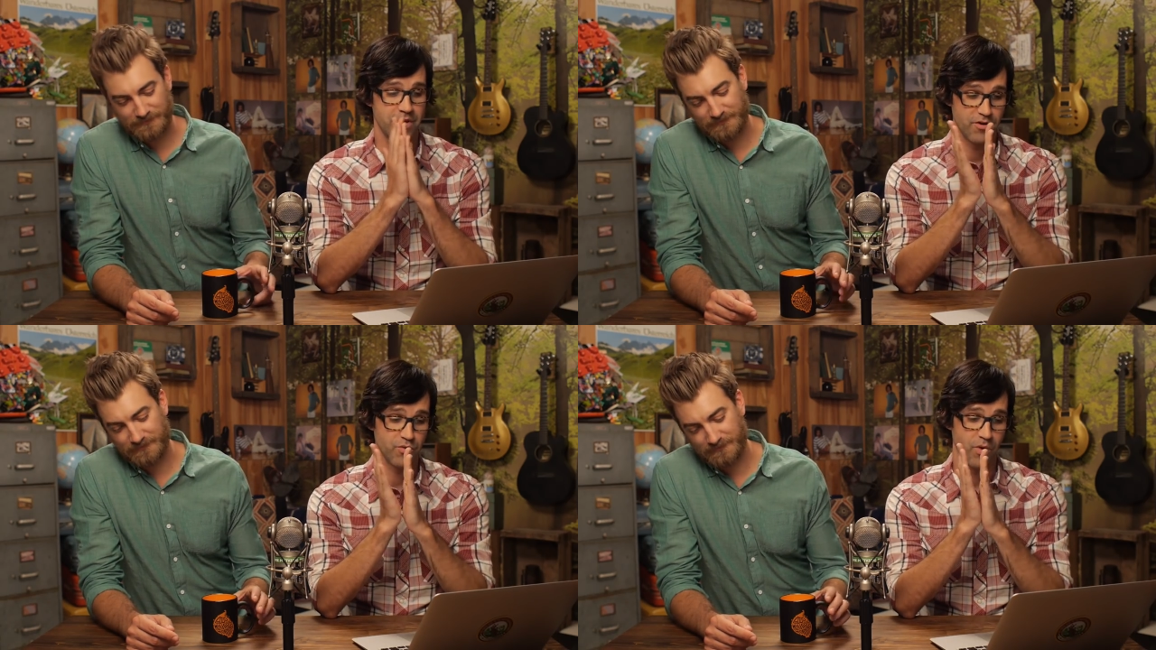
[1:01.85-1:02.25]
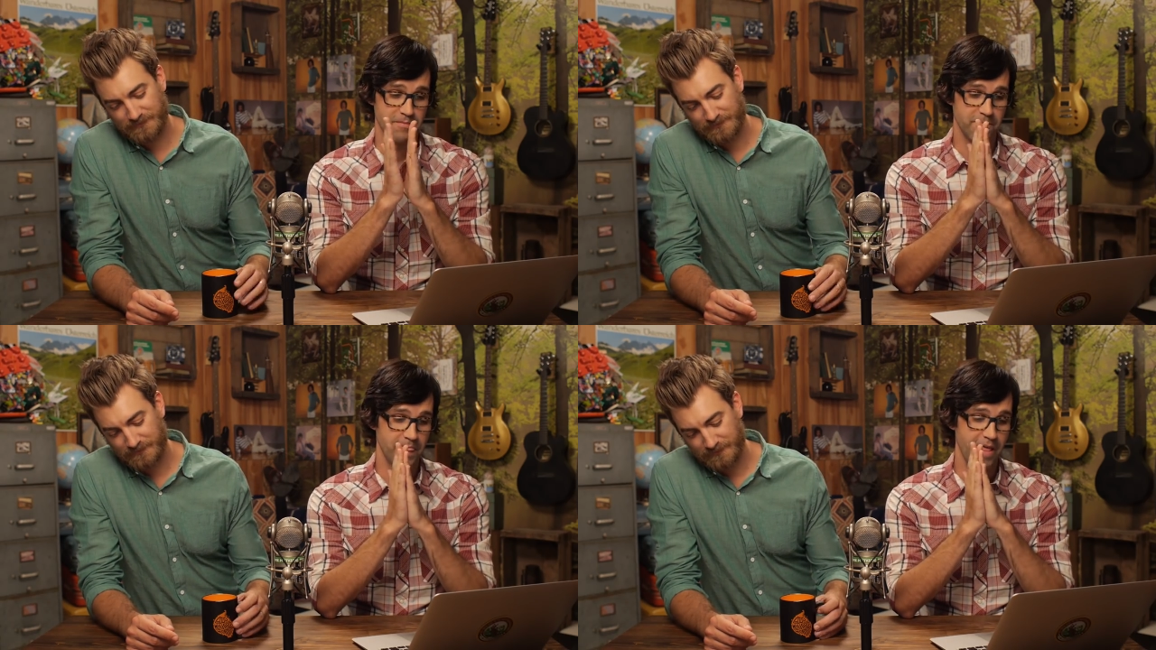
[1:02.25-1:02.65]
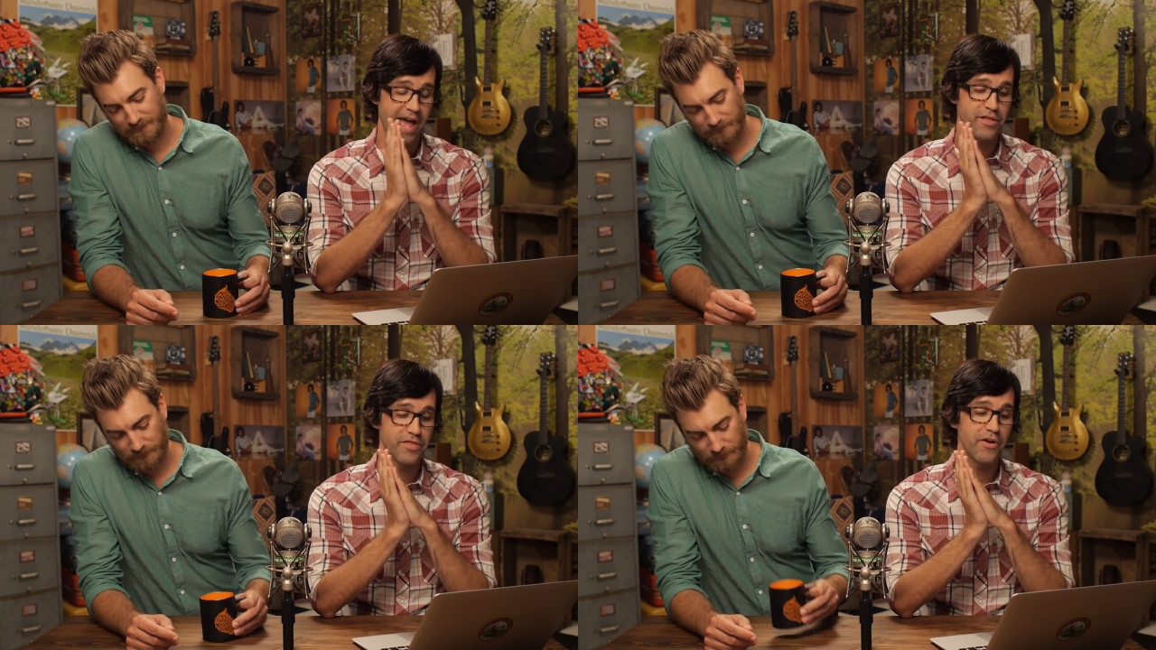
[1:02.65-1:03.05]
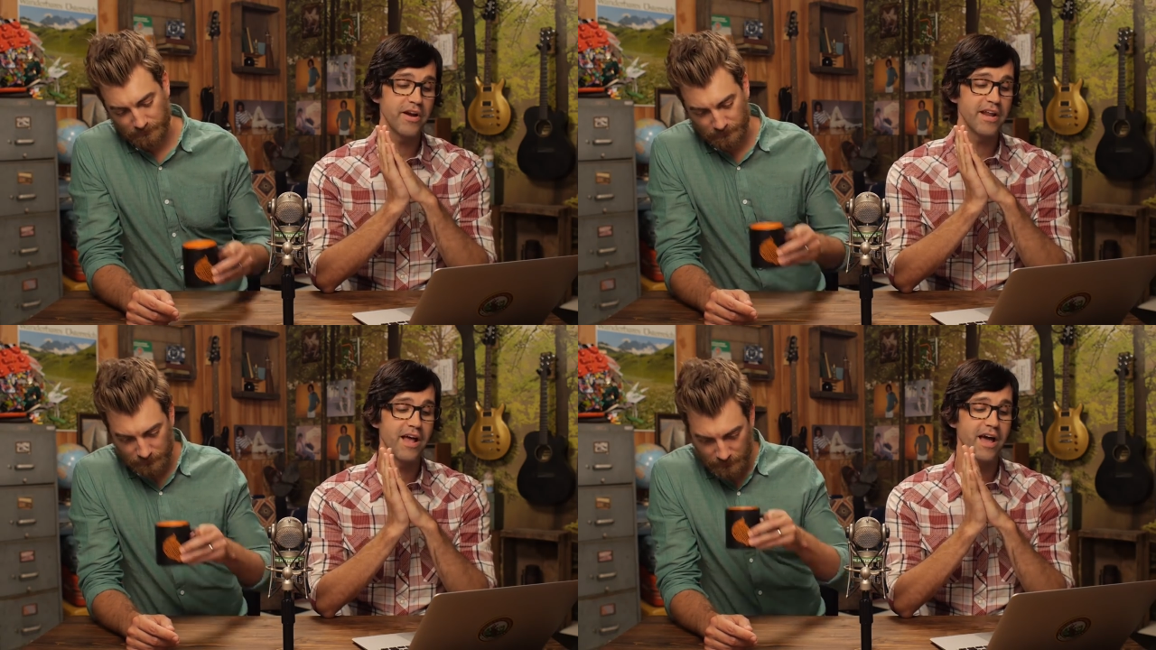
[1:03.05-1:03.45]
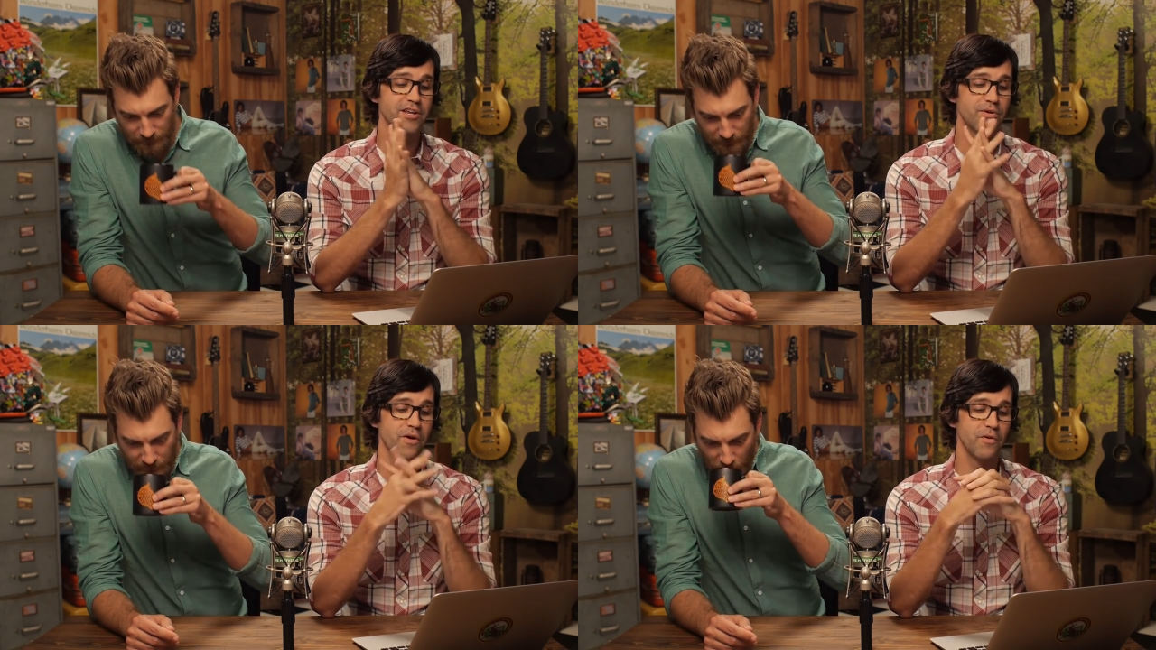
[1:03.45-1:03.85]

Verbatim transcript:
Speaker 1: Here's one. A 39 year